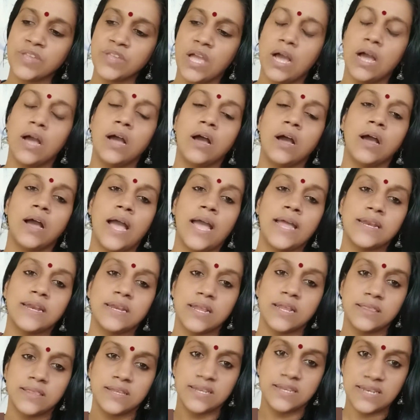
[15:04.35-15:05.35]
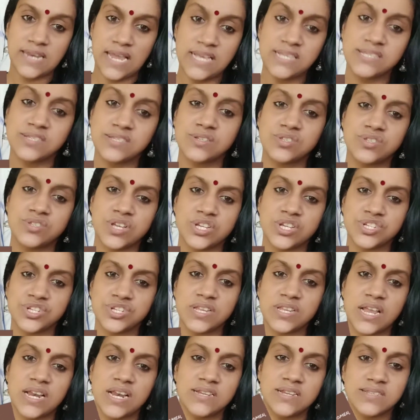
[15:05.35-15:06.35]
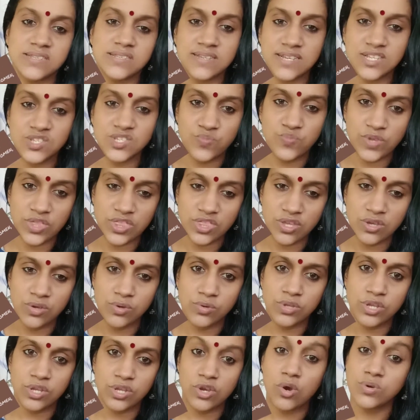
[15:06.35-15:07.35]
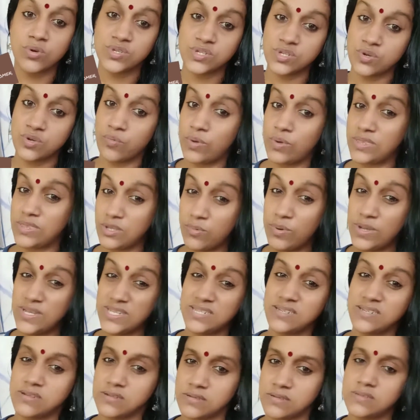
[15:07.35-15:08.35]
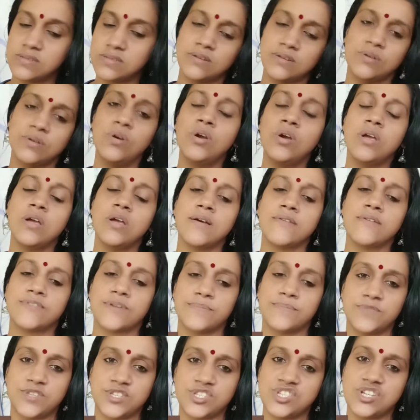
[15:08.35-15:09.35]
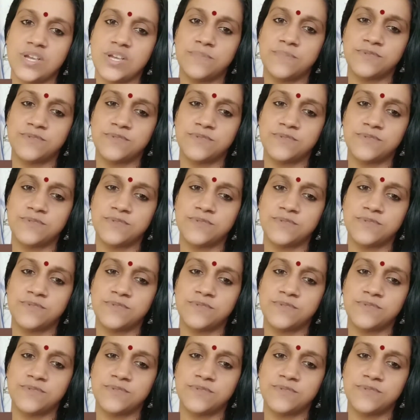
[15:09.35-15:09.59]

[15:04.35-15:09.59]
and in the next session I'll discuss with you the questions from this chapter.